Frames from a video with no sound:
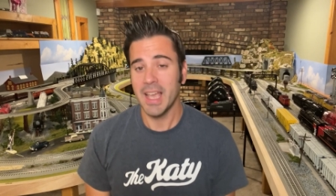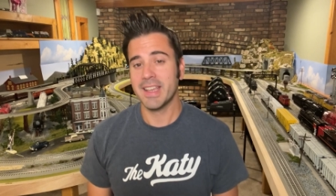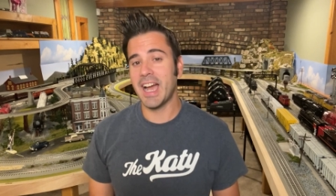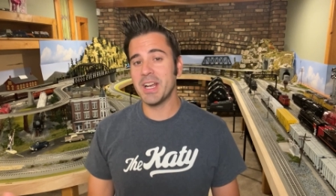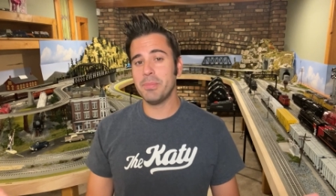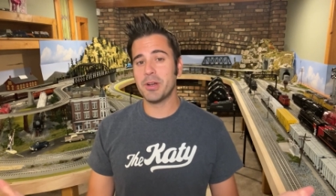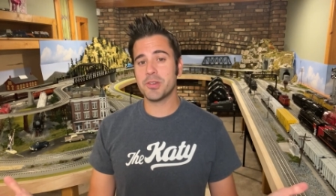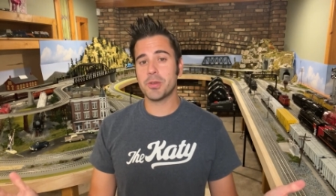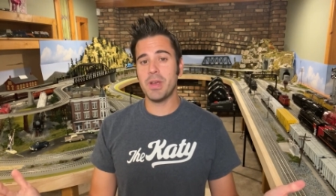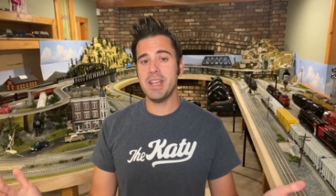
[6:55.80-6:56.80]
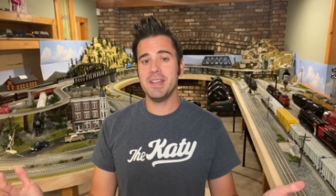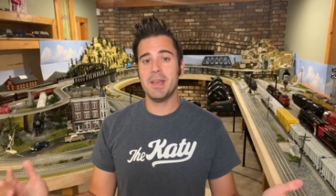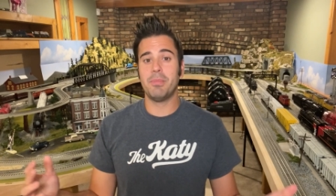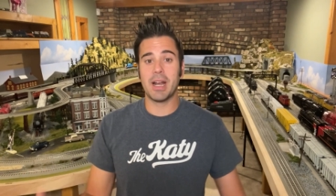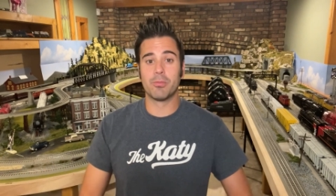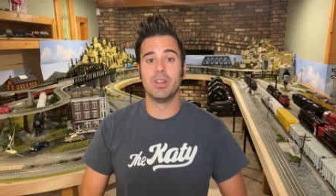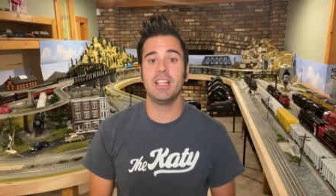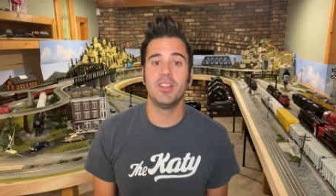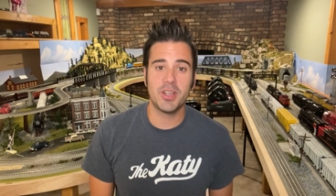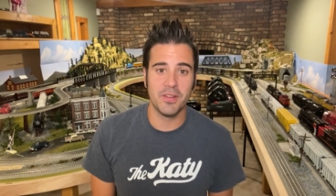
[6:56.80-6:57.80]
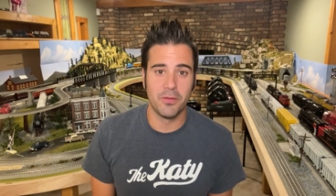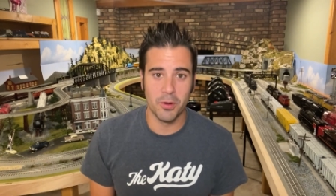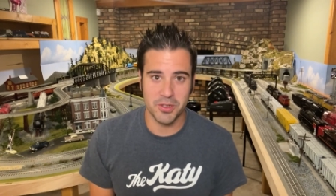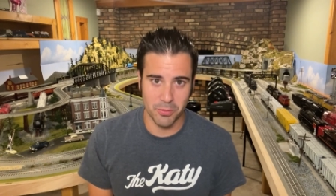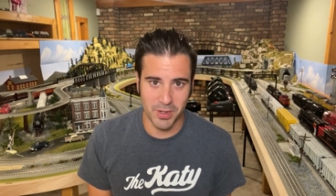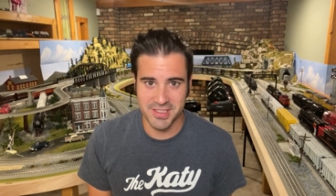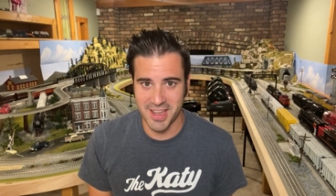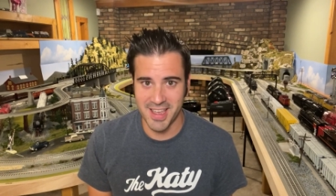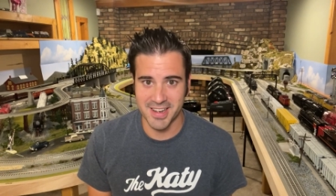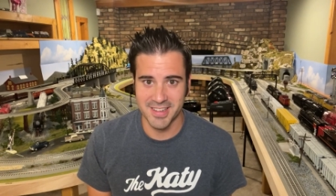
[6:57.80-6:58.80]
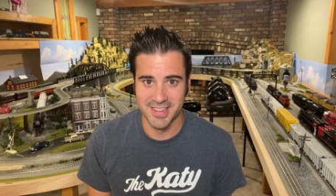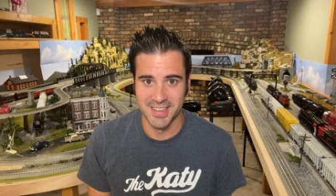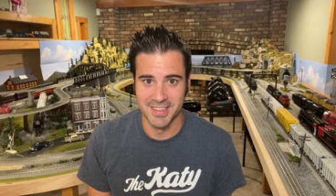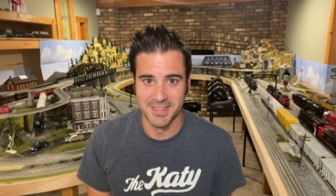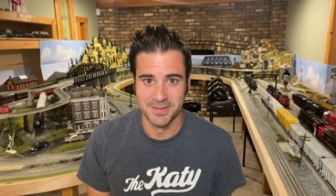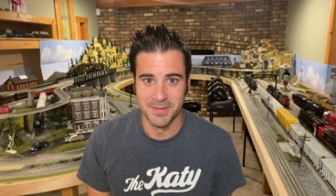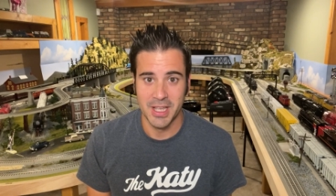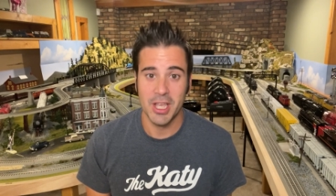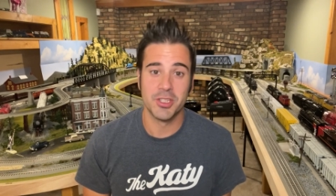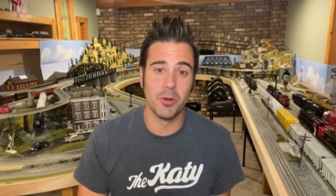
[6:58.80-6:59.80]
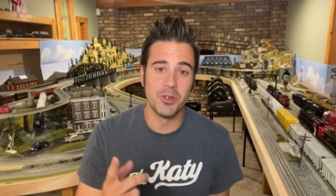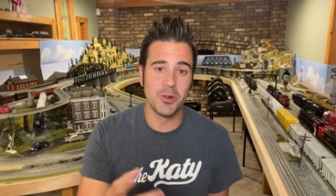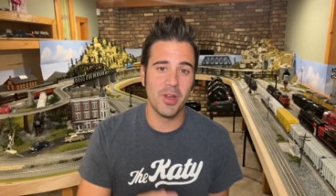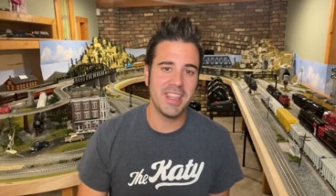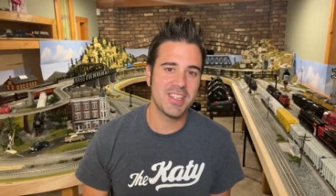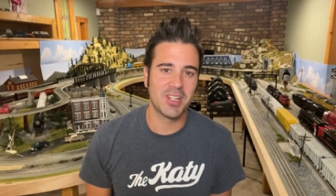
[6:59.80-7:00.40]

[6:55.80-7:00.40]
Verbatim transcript: Kind of bittersweet, but I'm really looking forward to what's ahead. So enjoy these